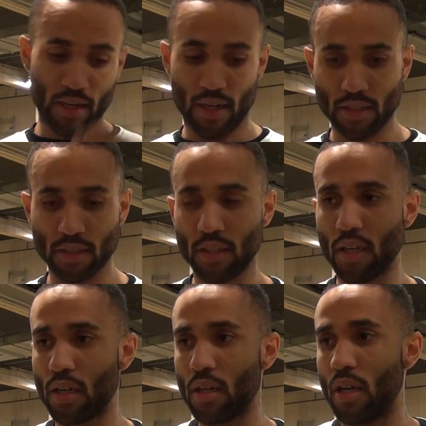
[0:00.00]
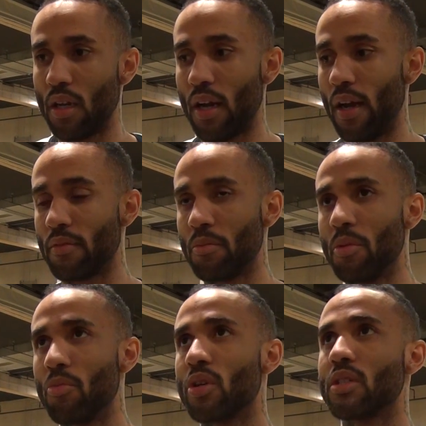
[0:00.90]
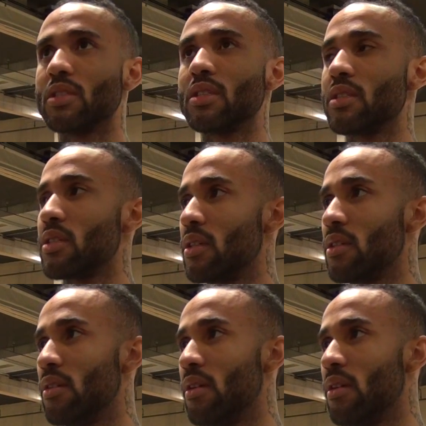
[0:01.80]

I just think I have to be more consistent.